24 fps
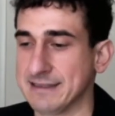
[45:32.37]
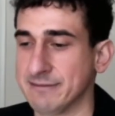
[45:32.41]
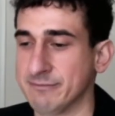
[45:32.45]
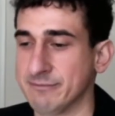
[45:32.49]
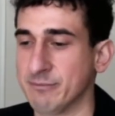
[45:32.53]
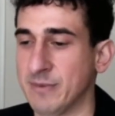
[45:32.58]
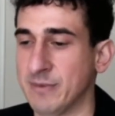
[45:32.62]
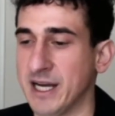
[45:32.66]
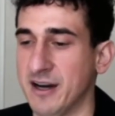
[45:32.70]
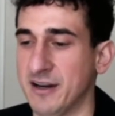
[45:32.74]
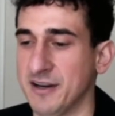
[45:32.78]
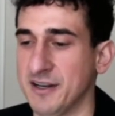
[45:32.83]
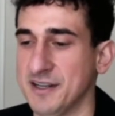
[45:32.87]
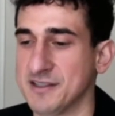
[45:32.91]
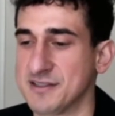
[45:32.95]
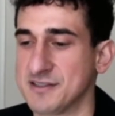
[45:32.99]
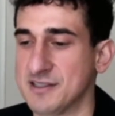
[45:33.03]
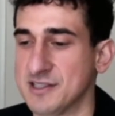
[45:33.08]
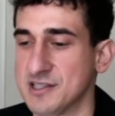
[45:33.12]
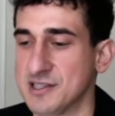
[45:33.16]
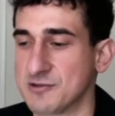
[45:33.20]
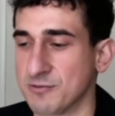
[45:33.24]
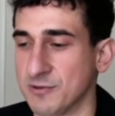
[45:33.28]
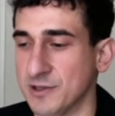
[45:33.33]
my
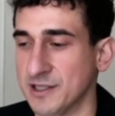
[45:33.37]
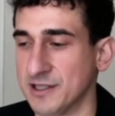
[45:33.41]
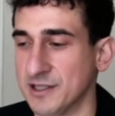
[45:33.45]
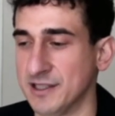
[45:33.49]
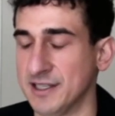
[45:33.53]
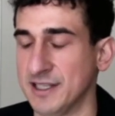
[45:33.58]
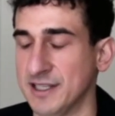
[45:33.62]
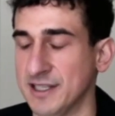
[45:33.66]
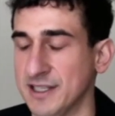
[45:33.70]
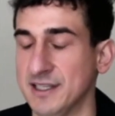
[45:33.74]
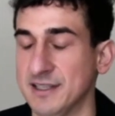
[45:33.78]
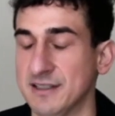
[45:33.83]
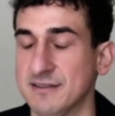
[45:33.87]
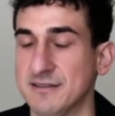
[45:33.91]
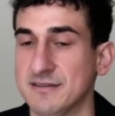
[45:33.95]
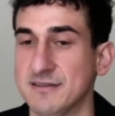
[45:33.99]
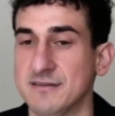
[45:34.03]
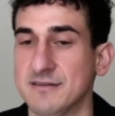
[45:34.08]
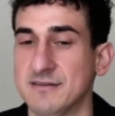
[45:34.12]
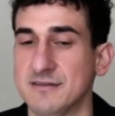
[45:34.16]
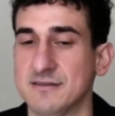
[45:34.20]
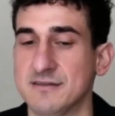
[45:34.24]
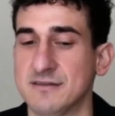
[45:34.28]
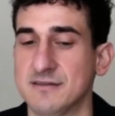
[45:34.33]
audience is really
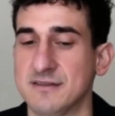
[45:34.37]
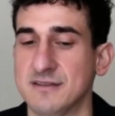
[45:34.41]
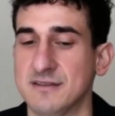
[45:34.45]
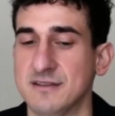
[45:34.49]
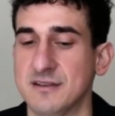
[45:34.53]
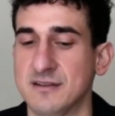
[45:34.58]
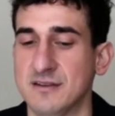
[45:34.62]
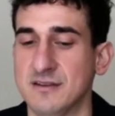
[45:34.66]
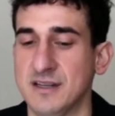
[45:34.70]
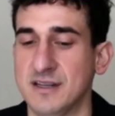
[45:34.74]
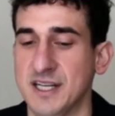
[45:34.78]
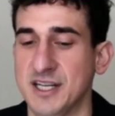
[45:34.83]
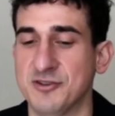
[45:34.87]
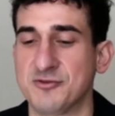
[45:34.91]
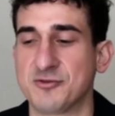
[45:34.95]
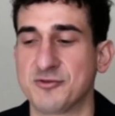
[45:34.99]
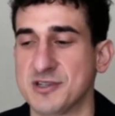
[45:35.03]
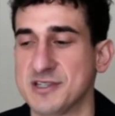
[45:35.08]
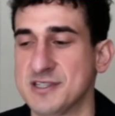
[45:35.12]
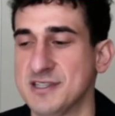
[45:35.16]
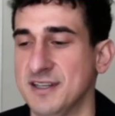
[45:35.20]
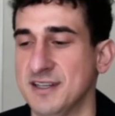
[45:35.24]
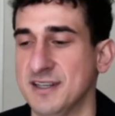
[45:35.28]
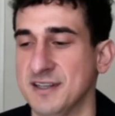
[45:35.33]

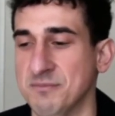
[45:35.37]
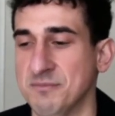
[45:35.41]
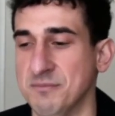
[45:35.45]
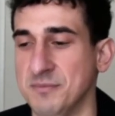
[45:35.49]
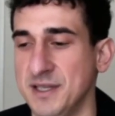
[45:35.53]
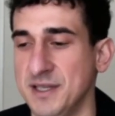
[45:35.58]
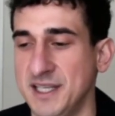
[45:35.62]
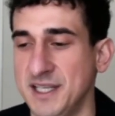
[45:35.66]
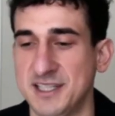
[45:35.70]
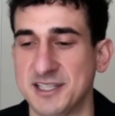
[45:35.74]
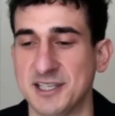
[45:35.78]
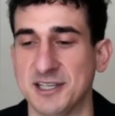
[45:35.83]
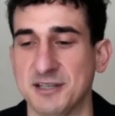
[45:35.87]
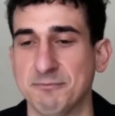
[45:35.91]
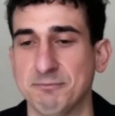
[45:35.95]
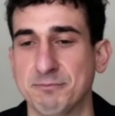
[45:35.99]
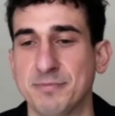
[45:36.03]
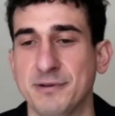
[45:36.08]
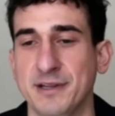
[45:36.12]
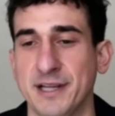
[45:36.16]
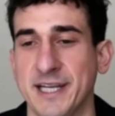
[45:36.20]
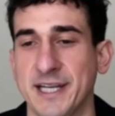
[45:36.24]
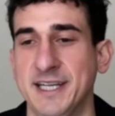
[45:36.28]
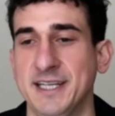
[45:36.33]
interested in me
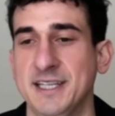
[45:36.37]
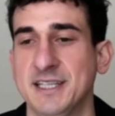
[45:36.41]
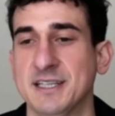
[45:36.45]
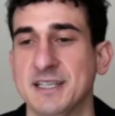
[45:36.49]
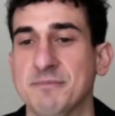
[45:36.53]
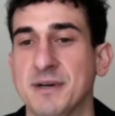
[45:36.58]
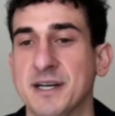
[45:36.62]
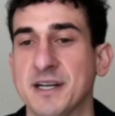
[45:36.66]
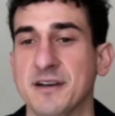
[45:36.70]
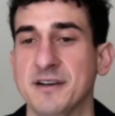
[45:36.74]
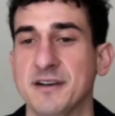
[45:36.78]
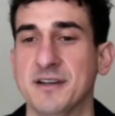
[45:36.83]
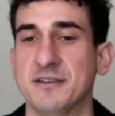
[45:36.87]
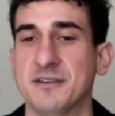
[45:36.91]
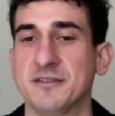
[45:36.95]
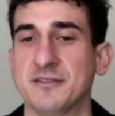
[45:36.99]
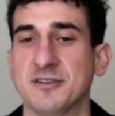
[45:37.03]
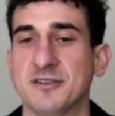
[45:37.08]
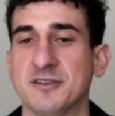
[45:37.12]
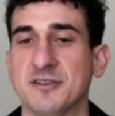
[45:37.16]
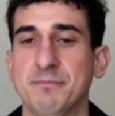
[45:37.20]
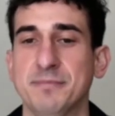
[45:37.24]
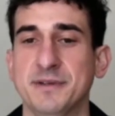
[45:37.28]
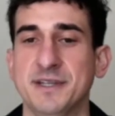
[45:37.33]
complaining about another
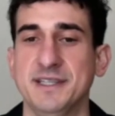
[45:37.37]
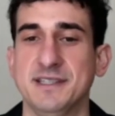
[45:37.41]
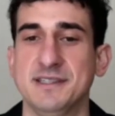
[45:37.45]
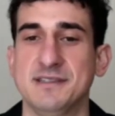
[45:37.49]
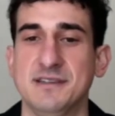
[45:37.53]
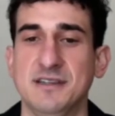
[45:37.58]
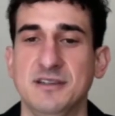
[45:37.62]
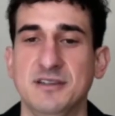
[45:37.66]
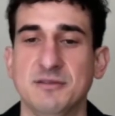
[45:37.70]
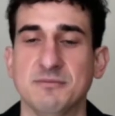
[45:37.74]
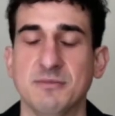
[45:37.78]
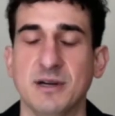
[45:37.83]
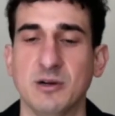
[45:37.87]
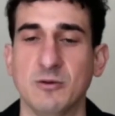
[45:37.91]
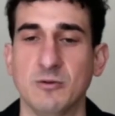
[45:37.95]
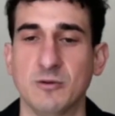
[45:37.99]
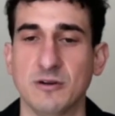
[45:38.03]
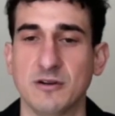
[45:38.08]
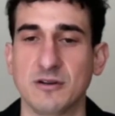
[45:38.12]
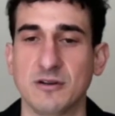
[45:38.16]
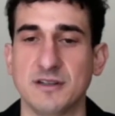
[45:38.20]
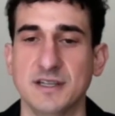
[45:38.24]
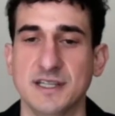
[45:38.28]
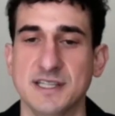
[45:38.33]
company stealing my
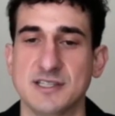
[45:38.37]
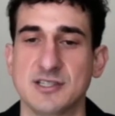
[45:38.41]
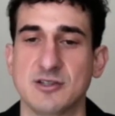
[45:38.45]
work. And